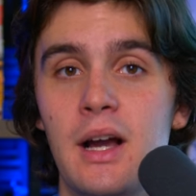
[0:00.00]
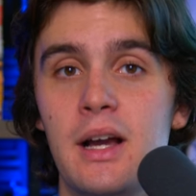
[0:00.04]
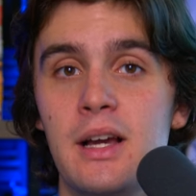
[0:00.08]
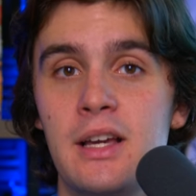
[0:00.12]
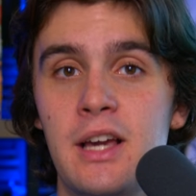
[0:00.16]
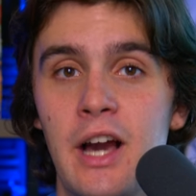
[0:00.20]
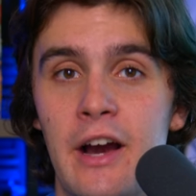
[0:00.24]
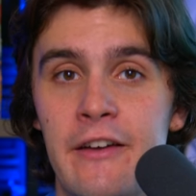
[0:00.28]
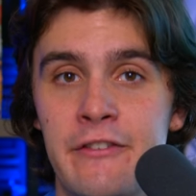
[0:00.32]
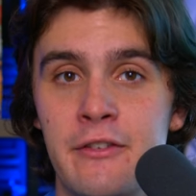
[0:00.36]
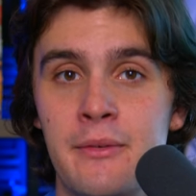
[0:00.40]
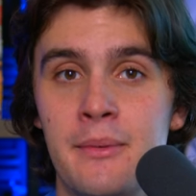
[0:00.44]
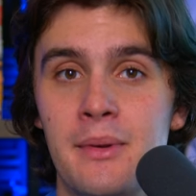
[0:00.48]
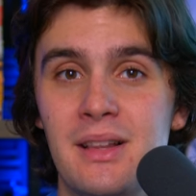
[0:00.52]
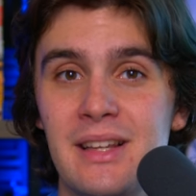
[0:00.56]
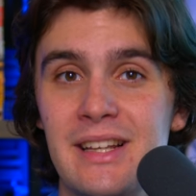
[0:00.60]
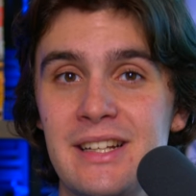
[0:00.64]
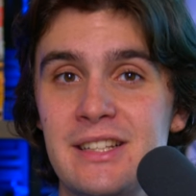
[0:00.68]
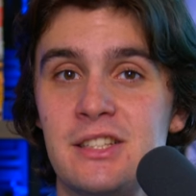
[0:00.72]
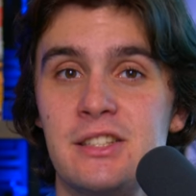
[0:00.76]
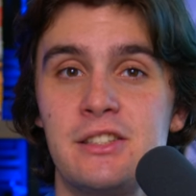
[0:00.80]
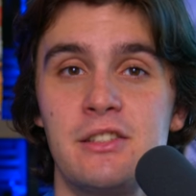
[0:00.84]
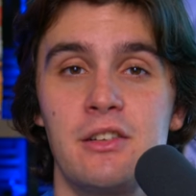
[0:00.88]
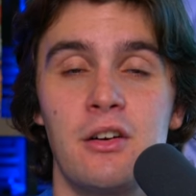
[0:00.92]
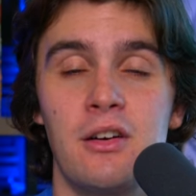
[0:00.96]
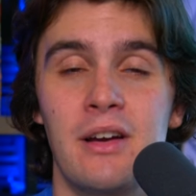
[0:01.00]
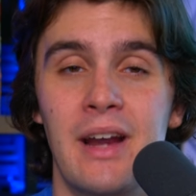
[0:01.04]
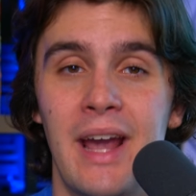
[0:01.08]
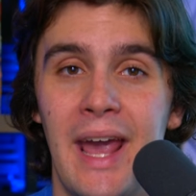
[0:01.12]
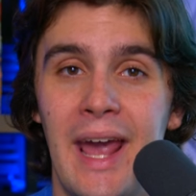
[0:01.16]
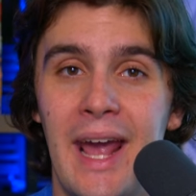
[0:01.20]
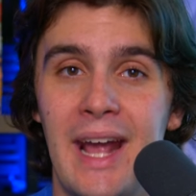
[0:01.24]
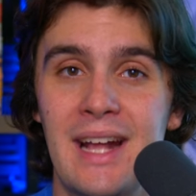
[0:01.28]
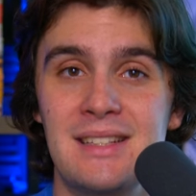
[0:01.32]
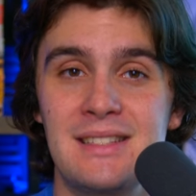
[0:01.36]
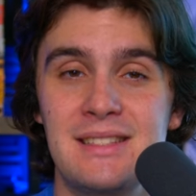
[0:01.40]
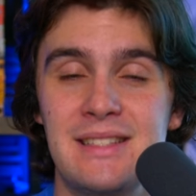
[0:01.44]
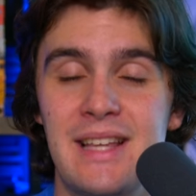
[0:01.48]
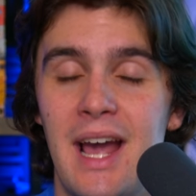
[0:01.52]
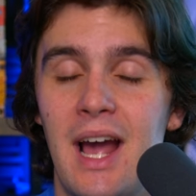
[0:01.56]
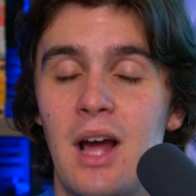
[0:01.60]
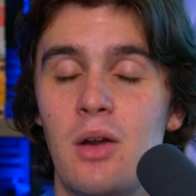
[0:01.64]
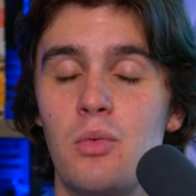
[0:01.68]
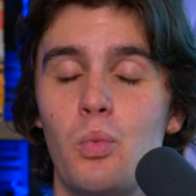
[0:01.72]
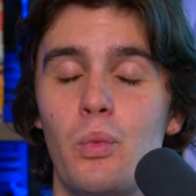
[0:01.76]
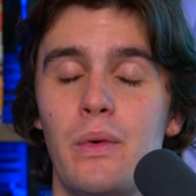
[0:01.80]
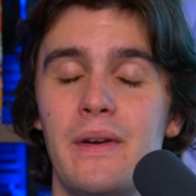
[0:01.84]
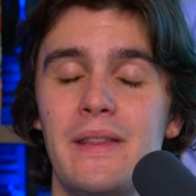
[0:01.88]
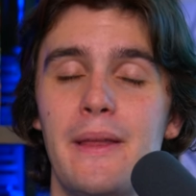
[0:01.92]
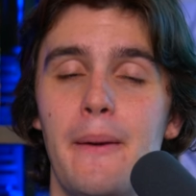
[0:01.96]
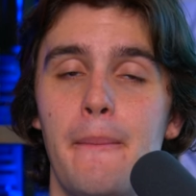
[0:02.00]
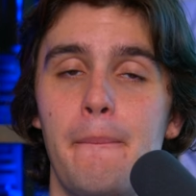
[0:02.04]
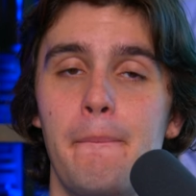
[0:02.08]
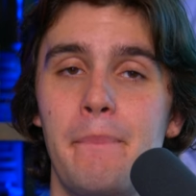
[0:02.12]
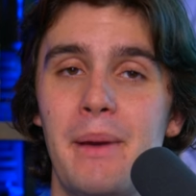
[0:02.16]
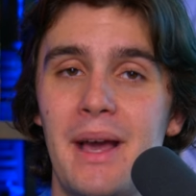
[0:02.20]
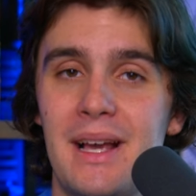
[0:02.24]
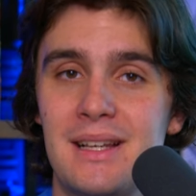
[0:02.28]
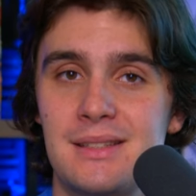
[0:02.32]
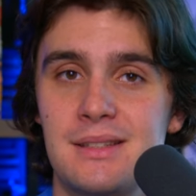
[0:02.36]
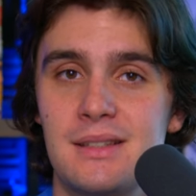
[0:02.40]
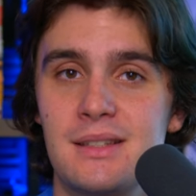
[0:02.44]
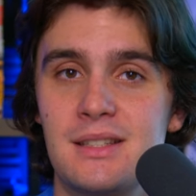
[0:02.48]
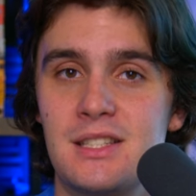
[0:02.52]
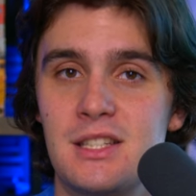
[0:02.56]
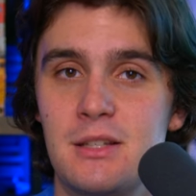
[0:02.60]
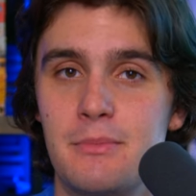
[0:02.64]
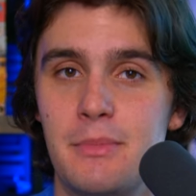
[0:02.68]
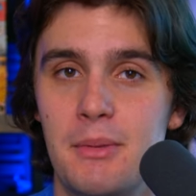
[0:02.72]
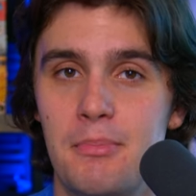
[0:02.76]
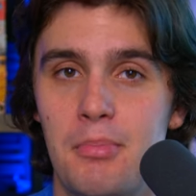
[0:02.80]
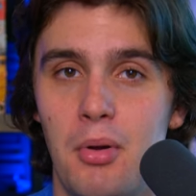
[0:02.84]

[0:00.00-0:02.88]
Government lists are hands down one of the best lists to be